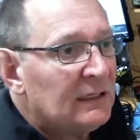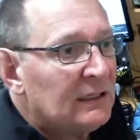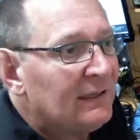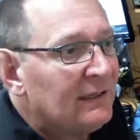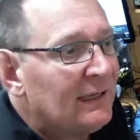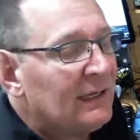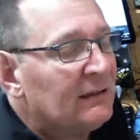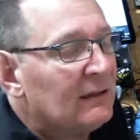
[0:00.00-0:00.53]
A
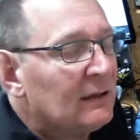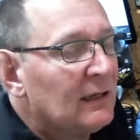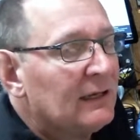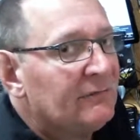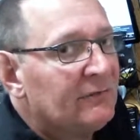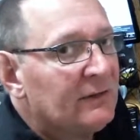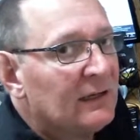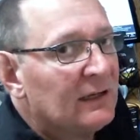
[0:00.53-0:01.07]
day in the
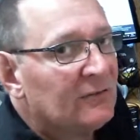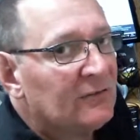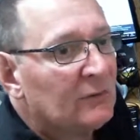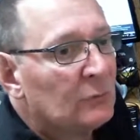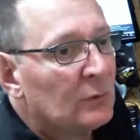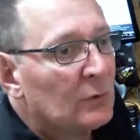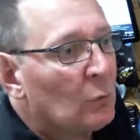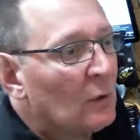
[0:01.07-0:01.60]
life test
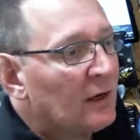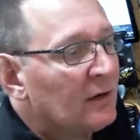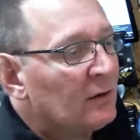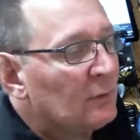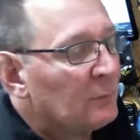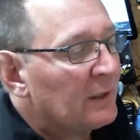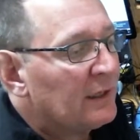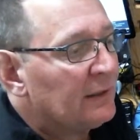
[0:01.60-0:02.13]
is
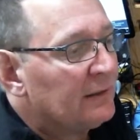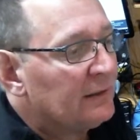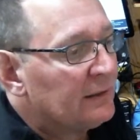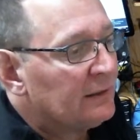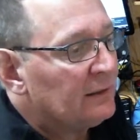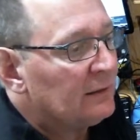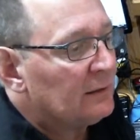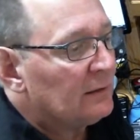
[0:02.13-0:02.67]
required by the
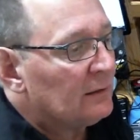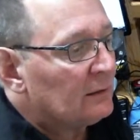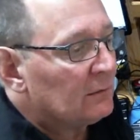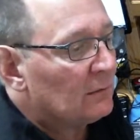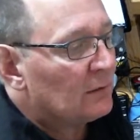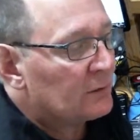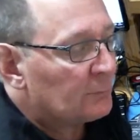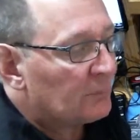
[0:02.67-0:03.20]

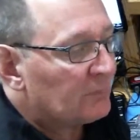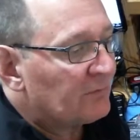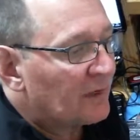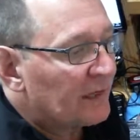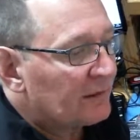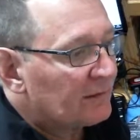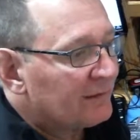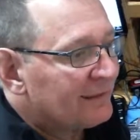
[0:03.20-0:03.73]
launch provider.